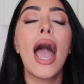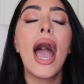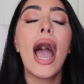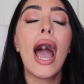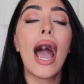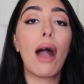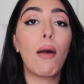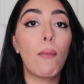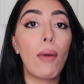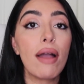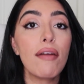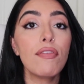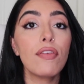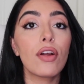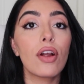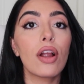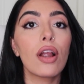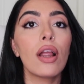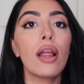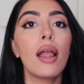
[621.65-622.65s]

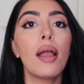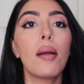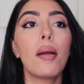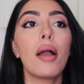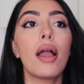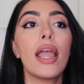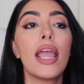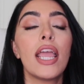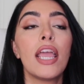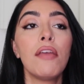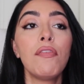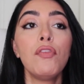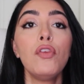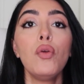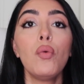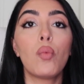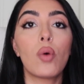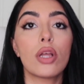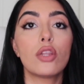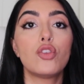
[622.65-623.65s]
However, if
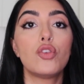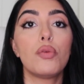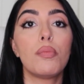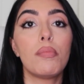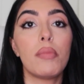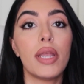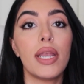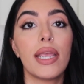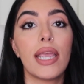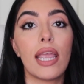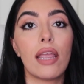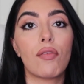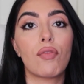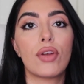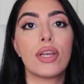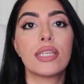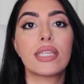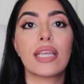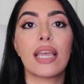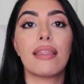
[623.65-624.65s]
you want to mitigate
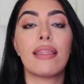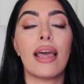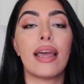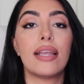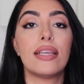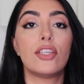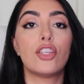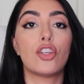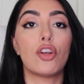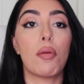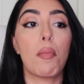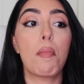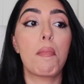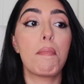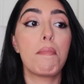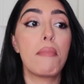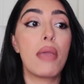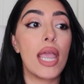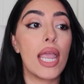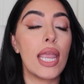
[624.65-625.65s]
risk, and that is your
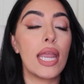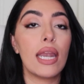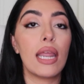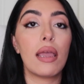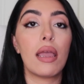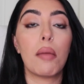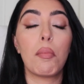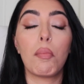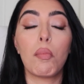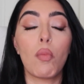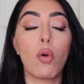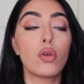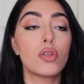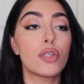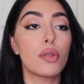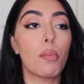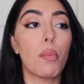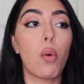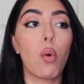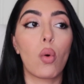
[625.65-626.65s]
main and
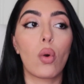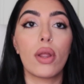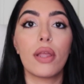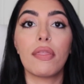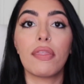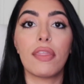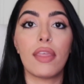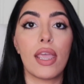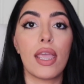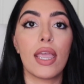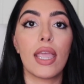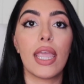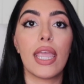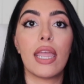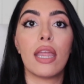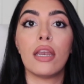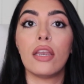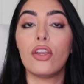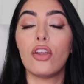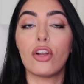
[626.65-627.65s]
most important thing
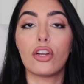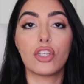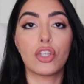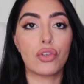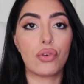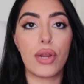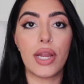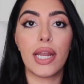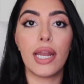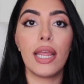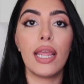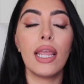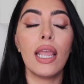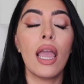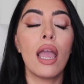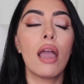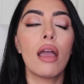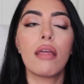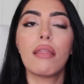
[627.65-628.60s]
in your trading,